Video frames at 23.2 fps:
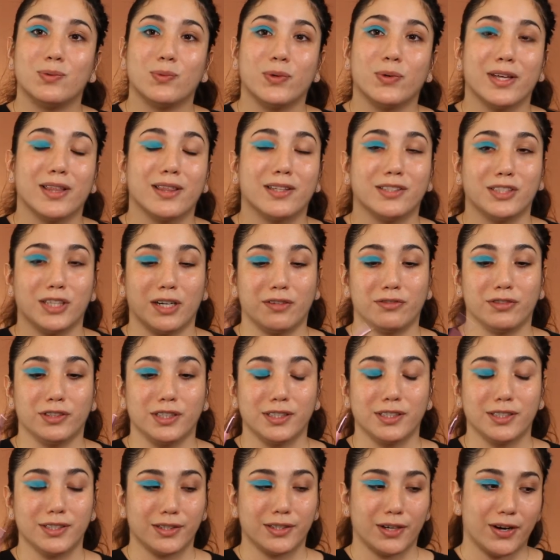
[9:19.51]
with Jeffree
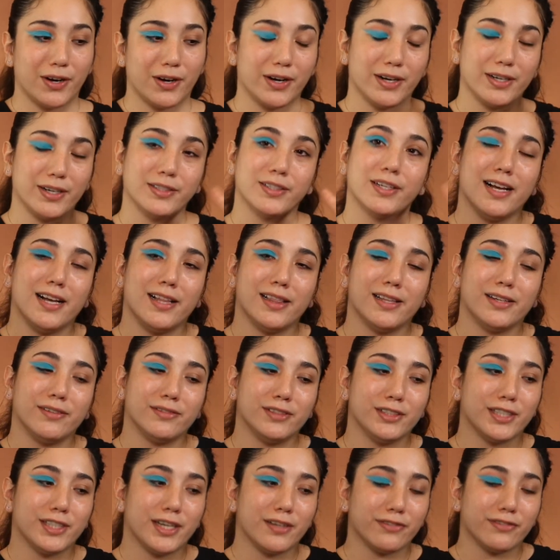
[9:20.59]
Star. I love you,
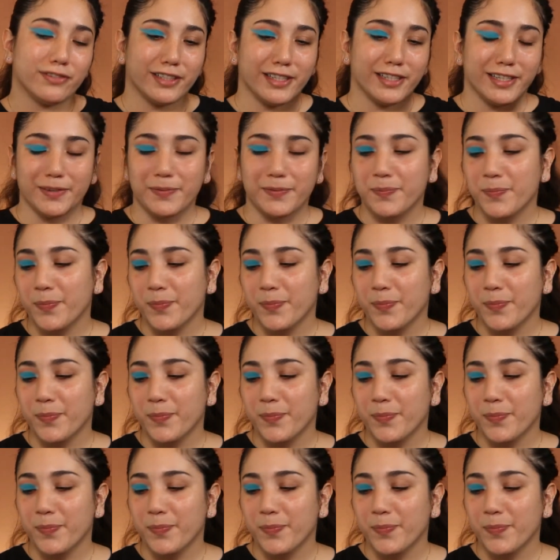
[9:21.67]
Jeffree.